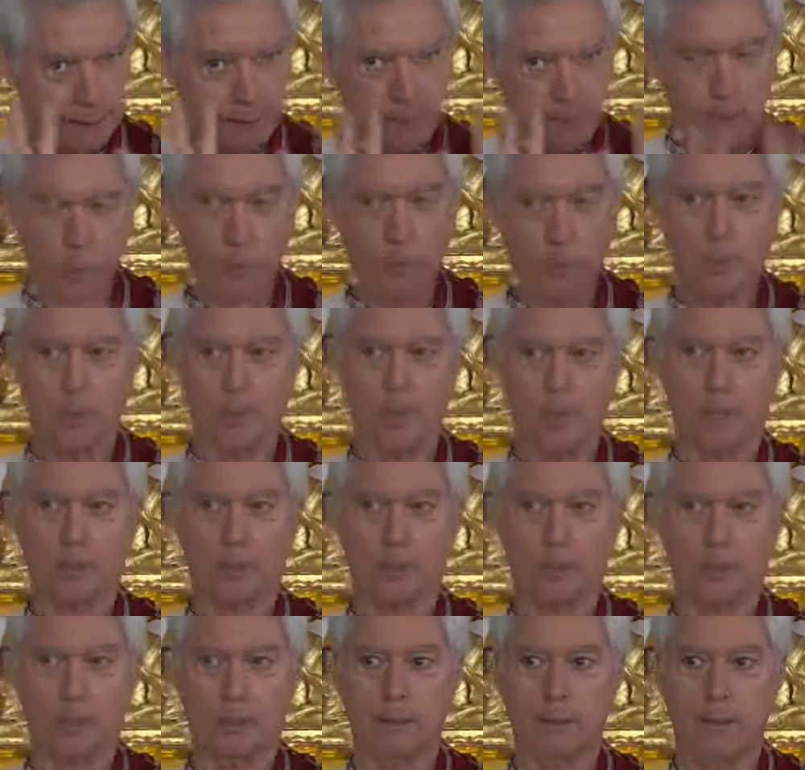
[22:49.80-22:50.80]
then you are on the
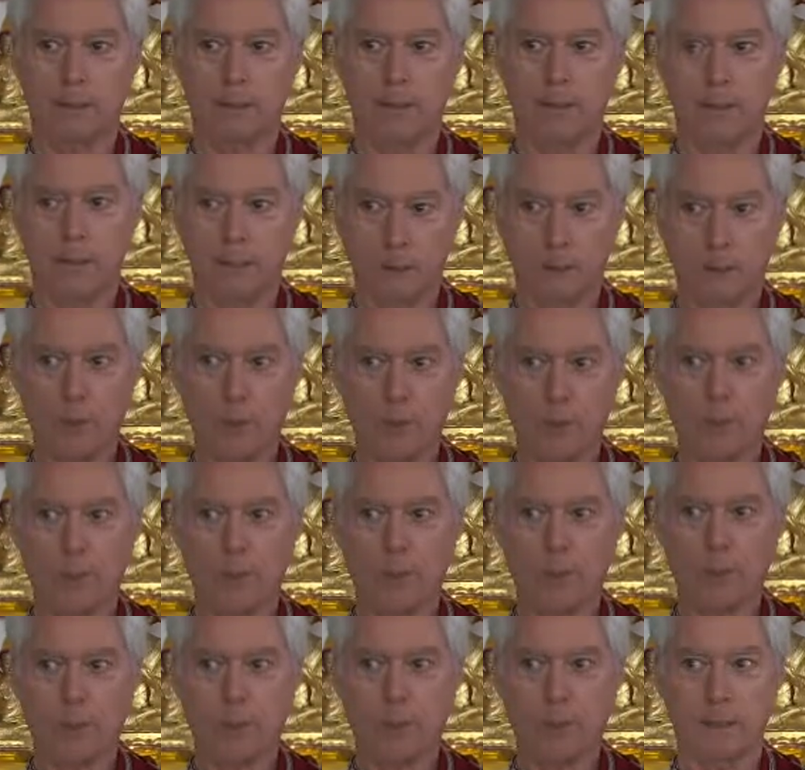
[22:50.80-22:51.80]
mark. Then you're on
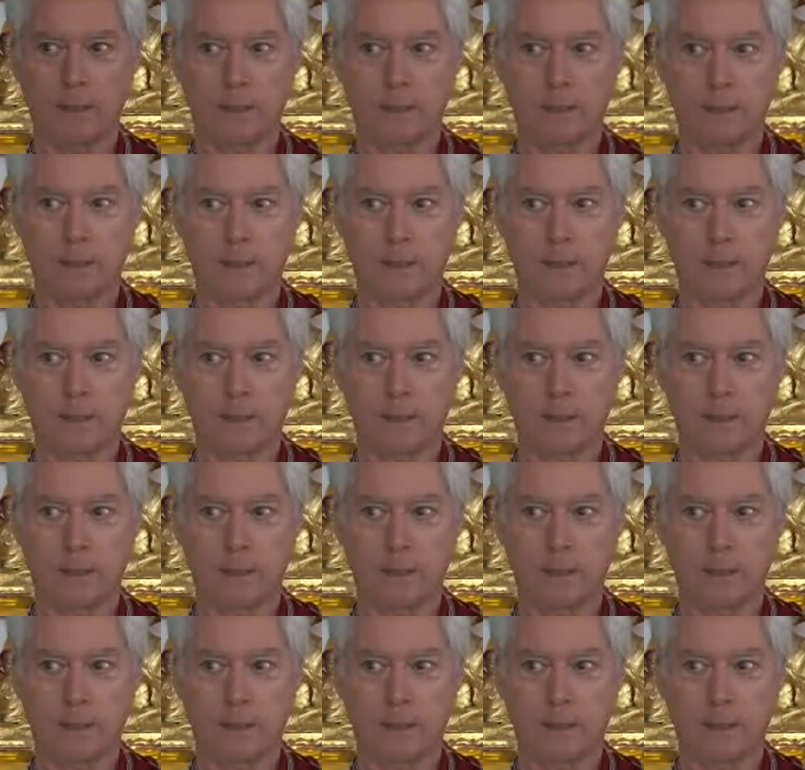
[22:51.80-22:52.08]
the mark.